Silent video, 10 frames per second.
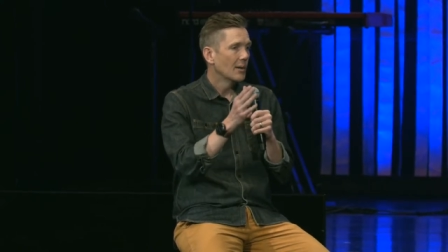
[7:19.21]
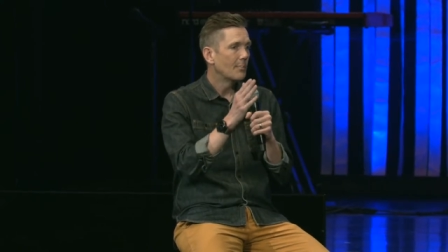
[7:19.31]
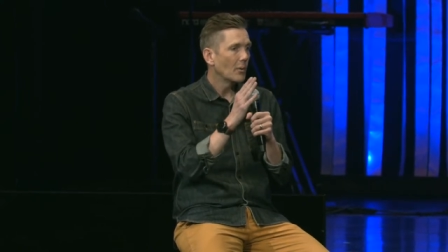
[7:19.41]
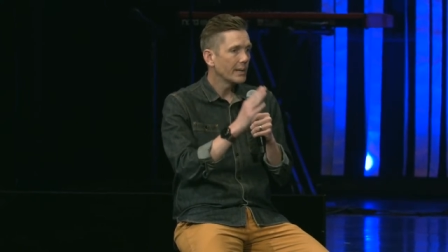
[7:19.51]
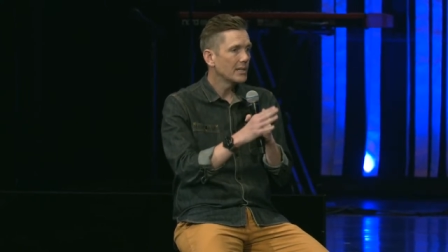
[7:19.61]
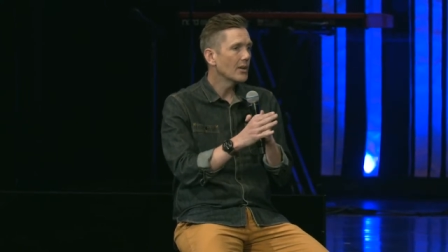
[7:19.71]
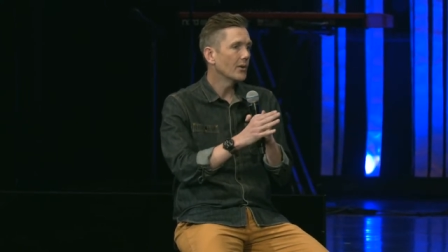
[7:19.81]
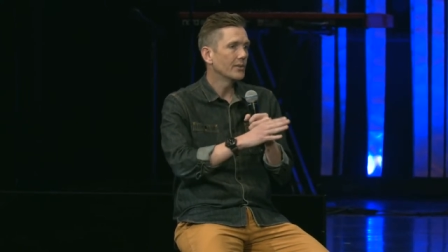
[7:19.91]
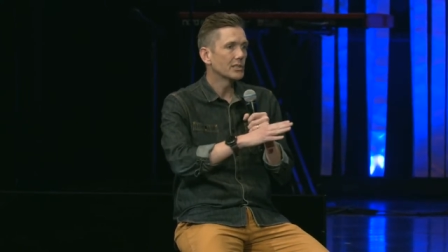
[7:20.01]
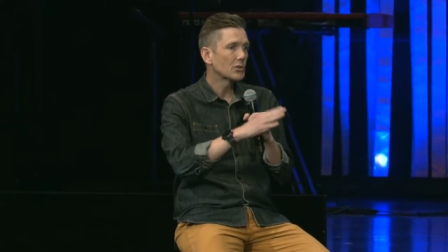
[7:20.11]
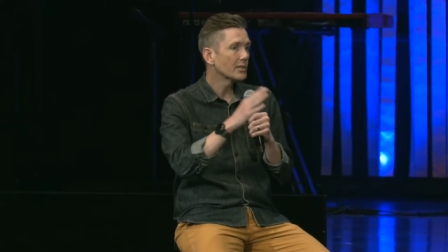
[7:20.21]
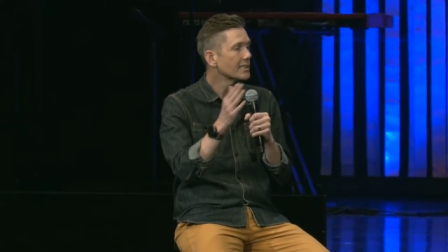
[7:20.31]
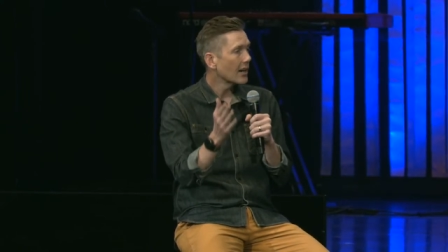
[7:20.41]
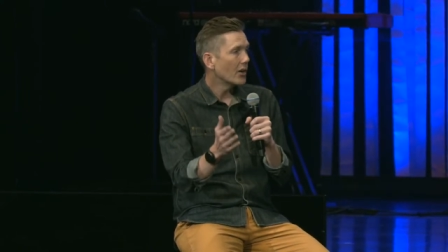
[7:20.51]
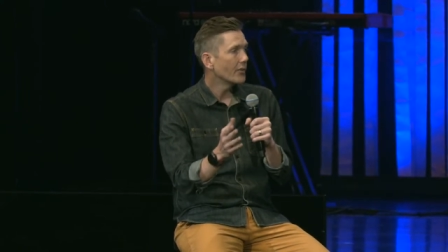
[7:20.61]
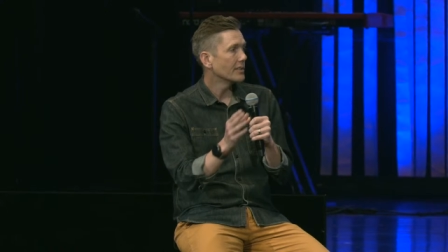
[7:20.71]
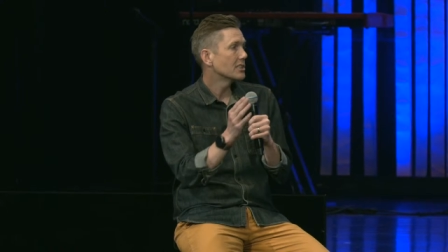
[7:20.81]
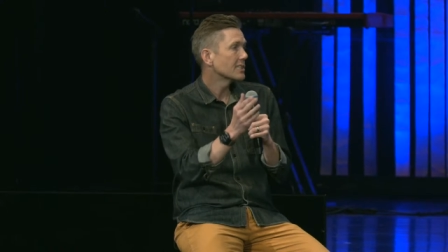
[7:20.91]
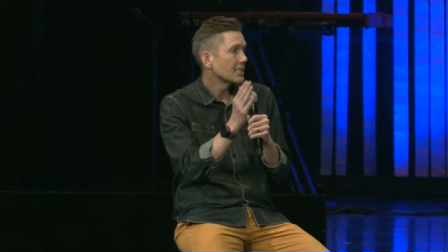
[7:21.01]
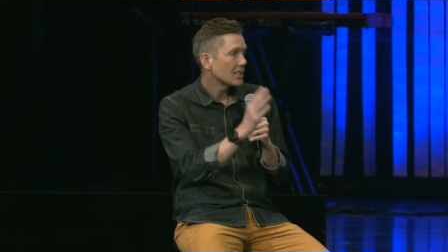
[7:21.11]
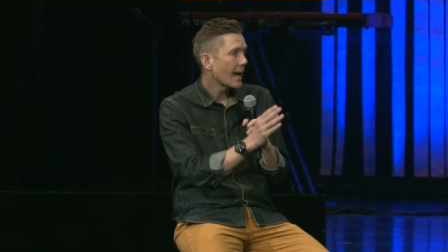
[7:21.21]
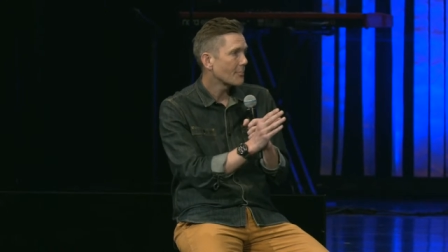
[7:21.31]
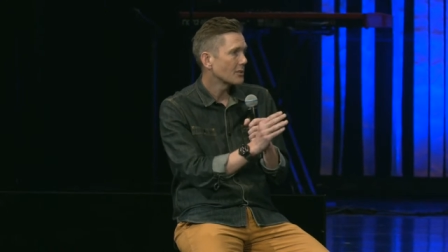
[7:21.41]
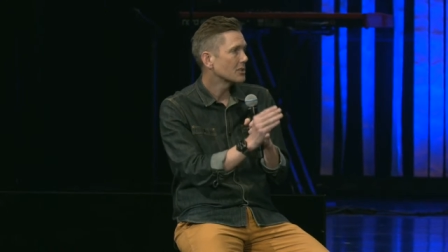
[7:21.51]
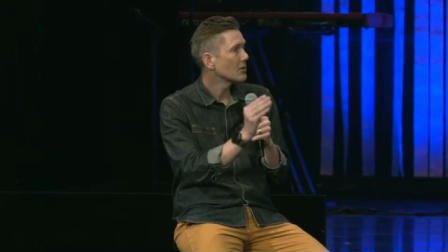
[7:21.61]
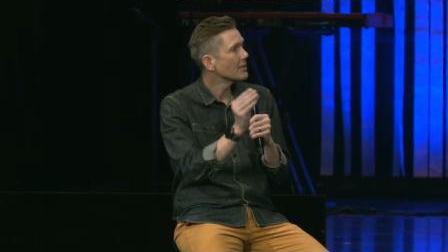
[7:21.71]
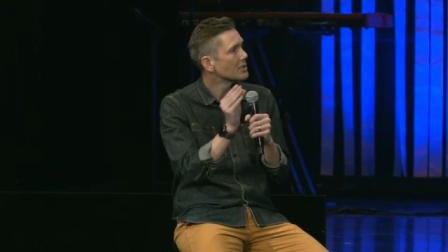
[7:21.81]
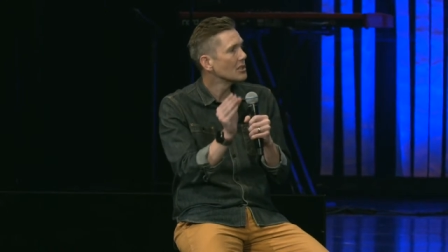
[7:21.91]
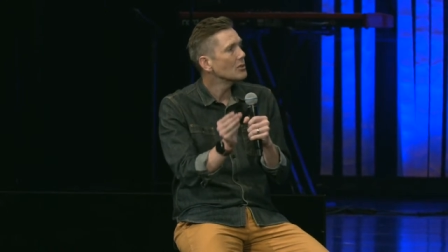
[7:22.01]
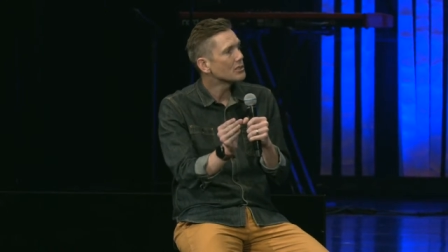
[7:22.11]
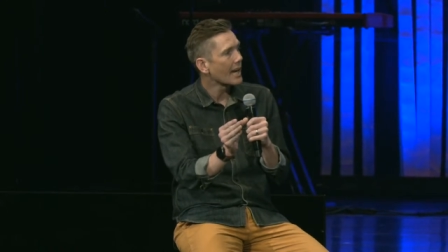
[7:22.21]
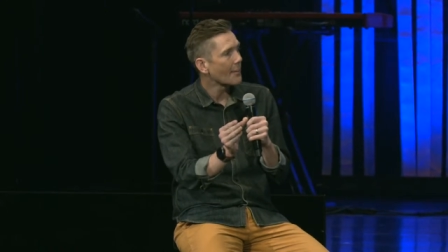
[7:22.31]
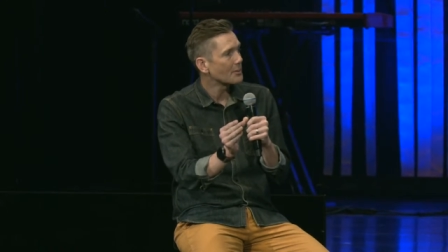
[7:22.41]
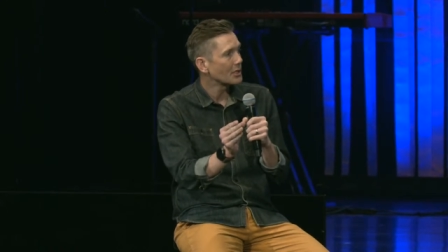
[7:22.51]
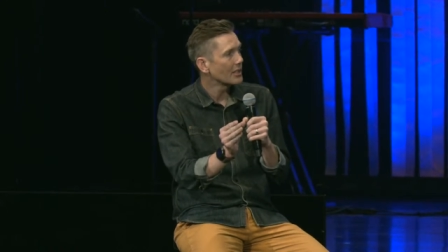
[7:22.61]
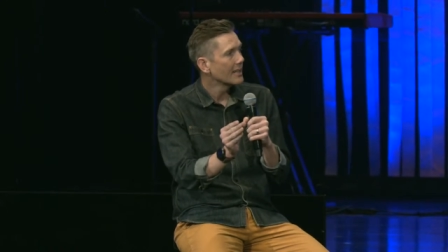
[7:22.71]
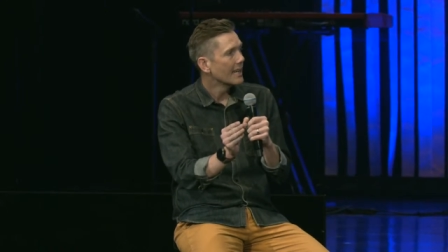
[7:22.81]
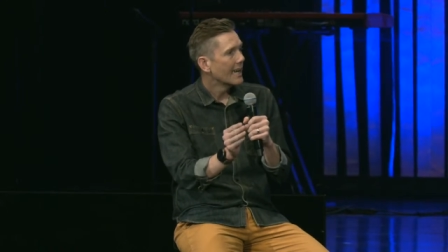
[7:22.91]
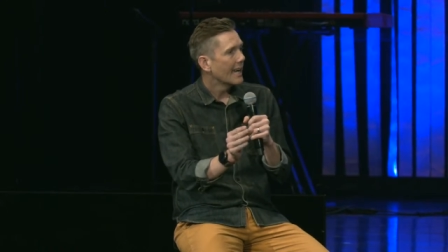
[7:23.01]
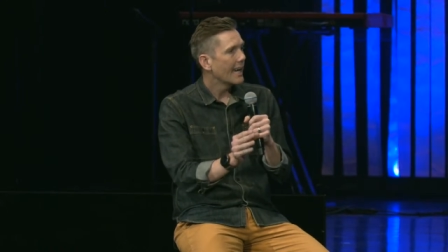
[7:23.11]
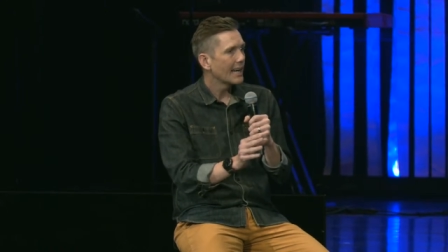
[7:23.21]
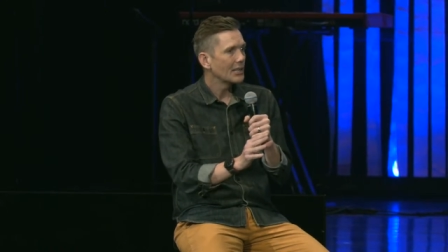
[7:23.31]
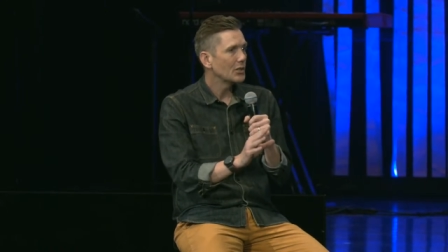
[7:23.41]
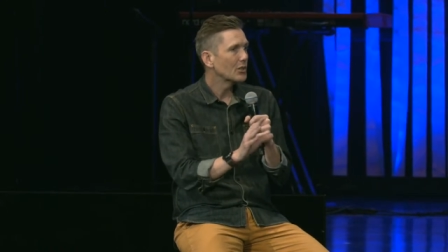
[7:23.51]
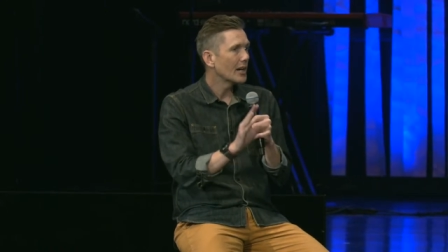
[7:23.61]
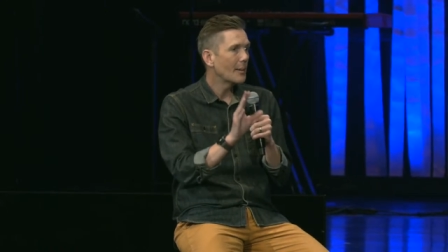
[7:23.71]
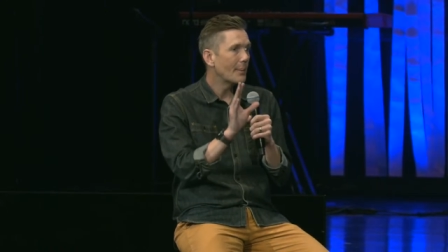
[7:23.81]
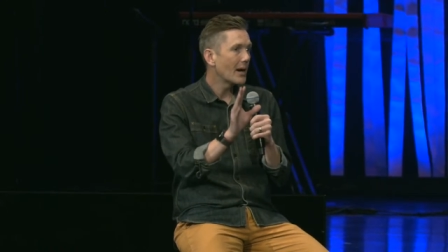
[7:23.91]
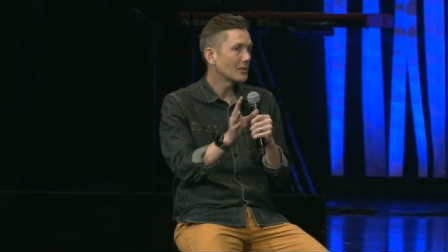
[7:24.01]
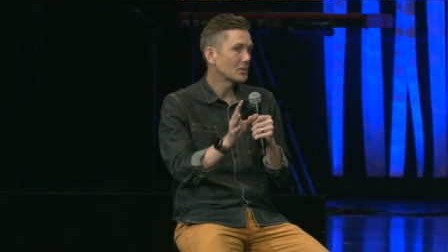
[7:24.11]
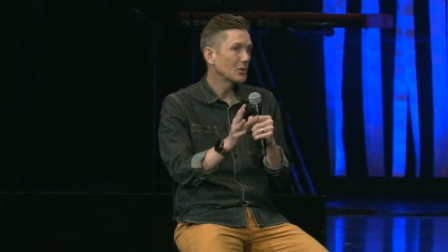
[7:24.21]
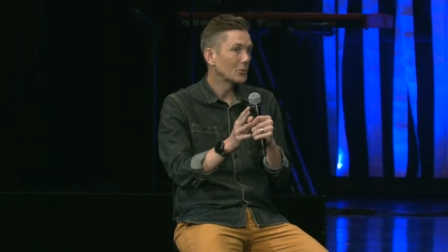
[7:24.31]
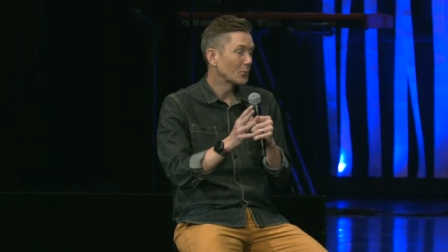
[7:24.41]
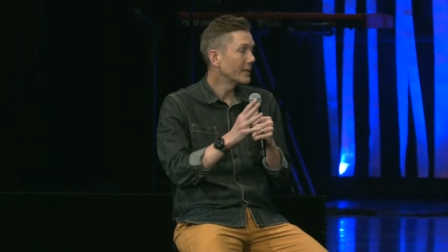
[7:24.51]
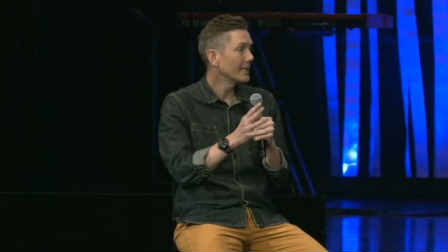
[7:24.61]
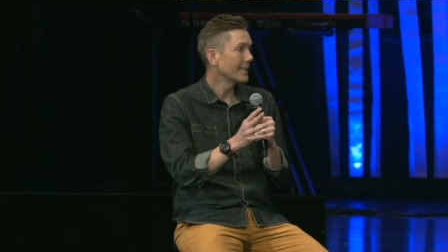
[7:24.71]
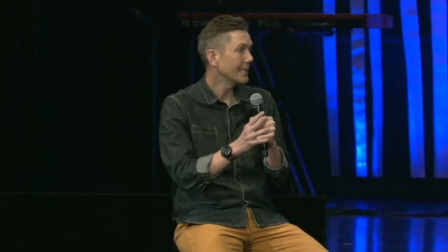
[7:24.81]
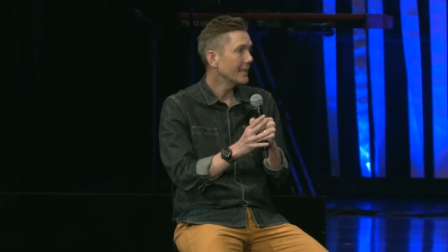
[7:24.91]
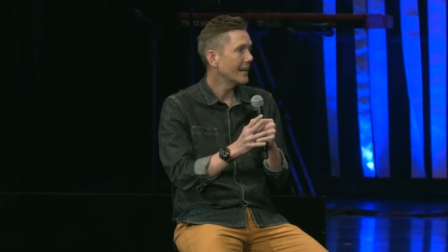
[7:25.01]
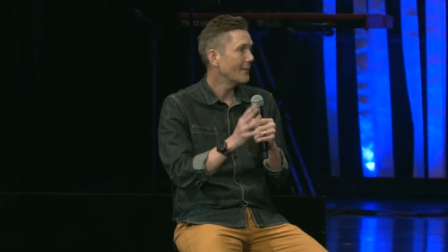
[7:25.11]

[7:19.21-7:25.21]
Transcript: But we know the story's not over. It's just a chapter. So there's a new chapter, and you're about to really uh,